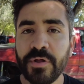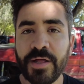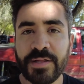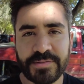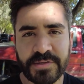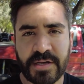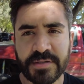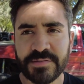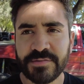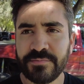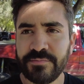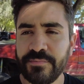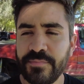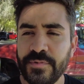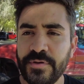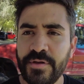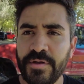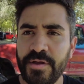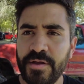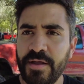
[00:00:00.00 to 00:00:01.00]
That's awesome.
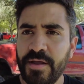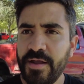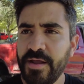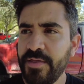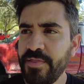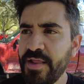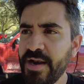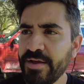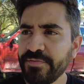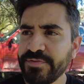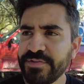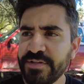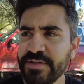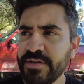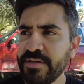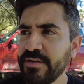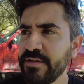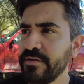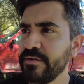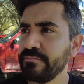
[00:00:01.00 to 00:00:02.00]
And then I've
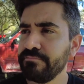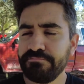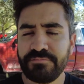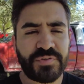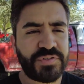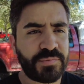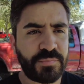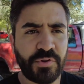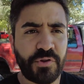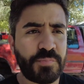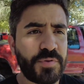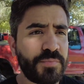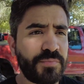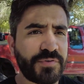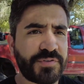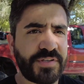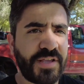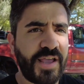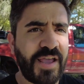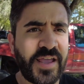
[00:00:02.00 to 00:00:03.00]
seen some of the
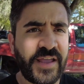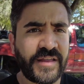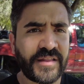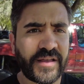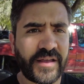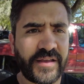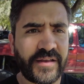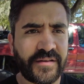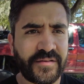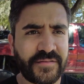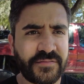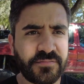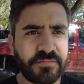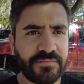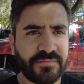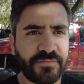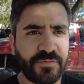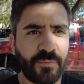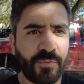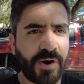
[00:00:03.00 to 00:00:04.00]
people say, hey, like,
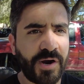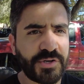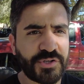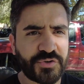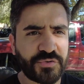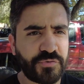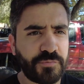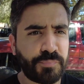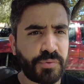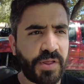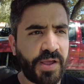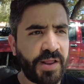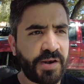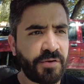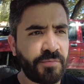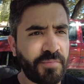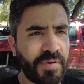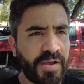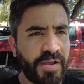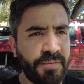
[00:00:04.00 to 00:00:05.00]
why aren't you replying
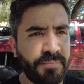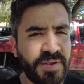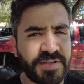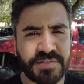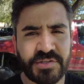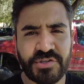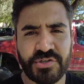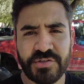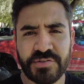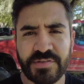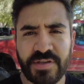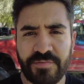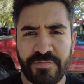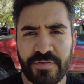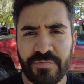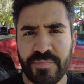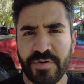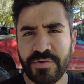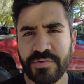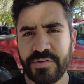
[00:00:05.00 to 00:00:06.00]
to my messages? I've
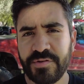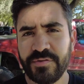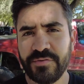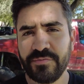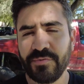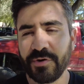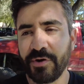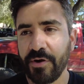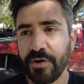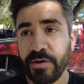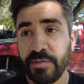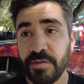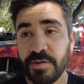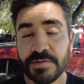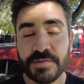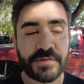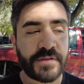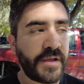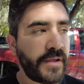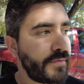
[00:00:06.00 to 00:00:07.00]
emailed you regarding
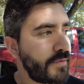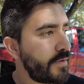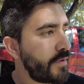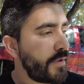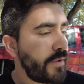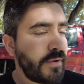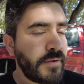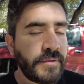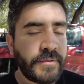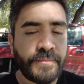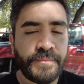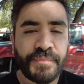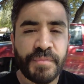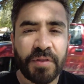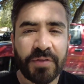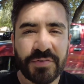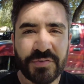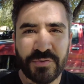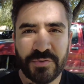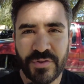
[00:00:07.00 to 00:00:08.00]
this and that.
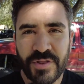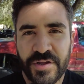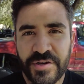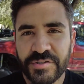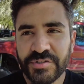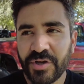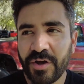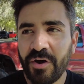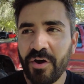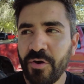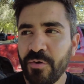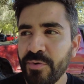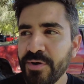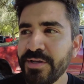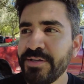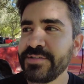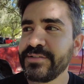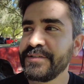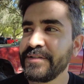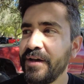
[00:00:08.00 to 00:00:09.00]
So there's
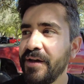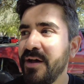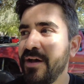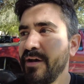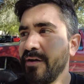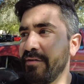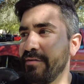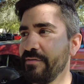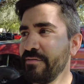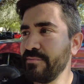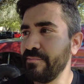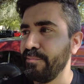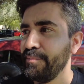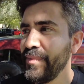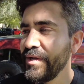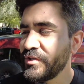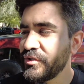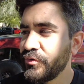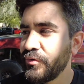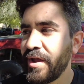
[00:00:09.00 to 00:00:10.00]
always
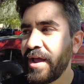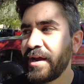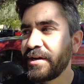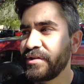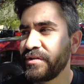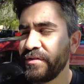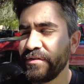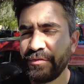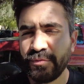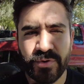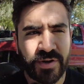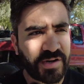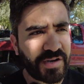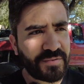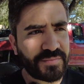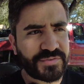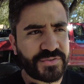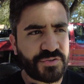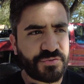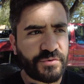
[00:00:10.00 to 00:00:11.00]
mixed reactions when it
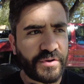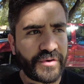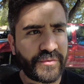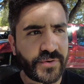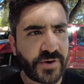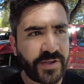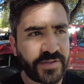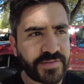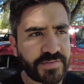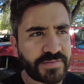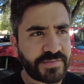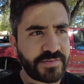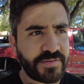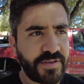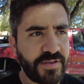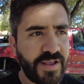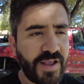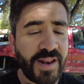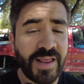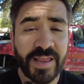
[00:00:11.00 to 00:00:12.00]
comes to treadwrights.
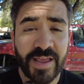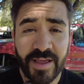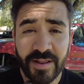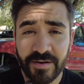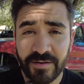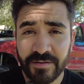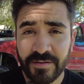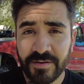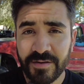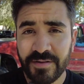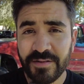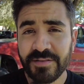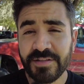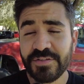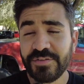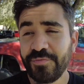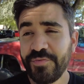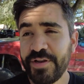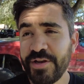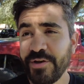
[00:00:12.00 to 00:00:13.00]
And again,
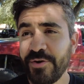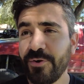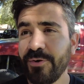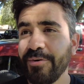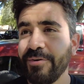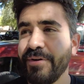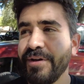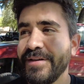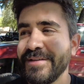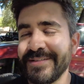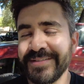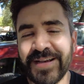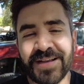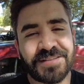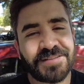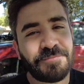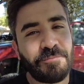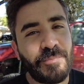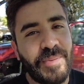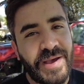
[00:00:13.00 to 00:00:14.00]
this video is
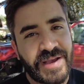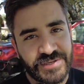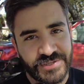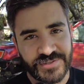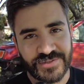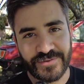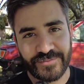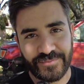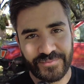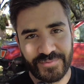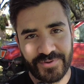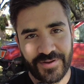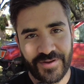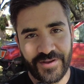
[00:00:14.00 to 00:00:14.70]
not to bash them.